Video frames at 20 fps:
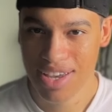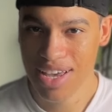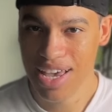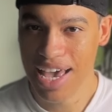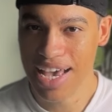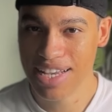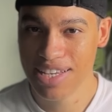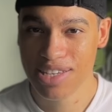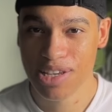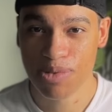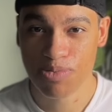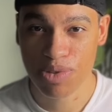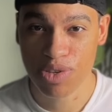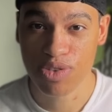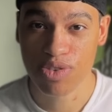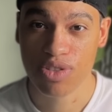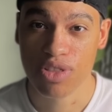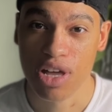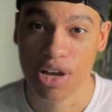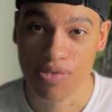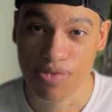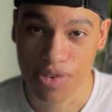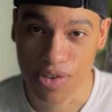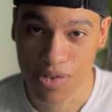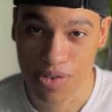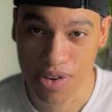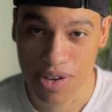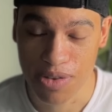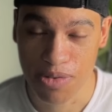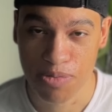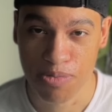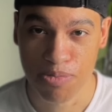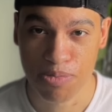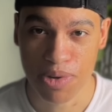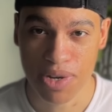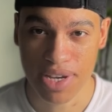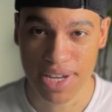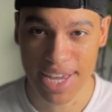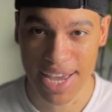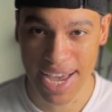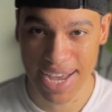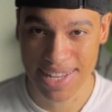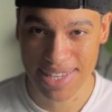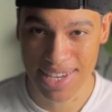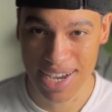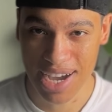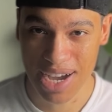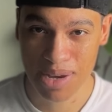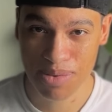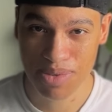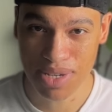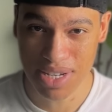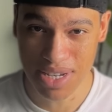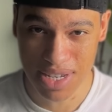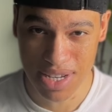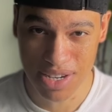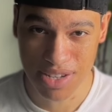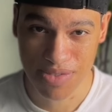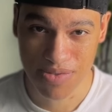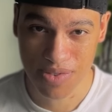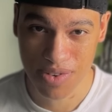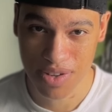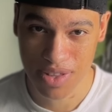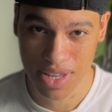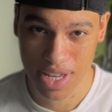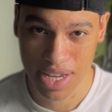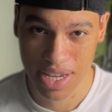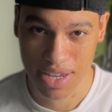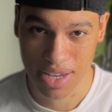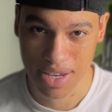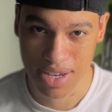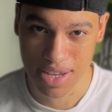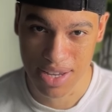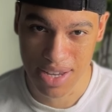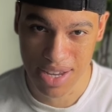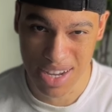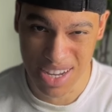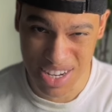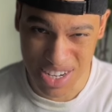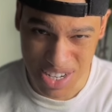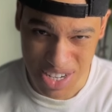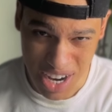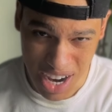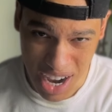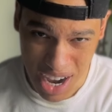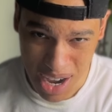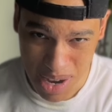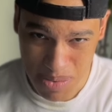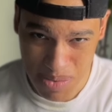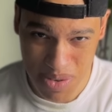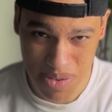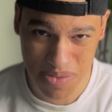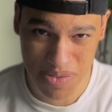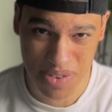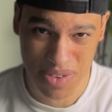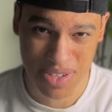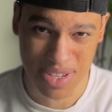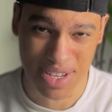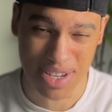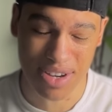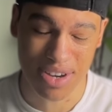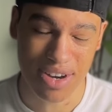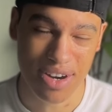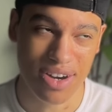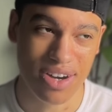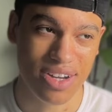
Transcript: It's something you love doing, but at times it does feel like a job and it feels like, oh,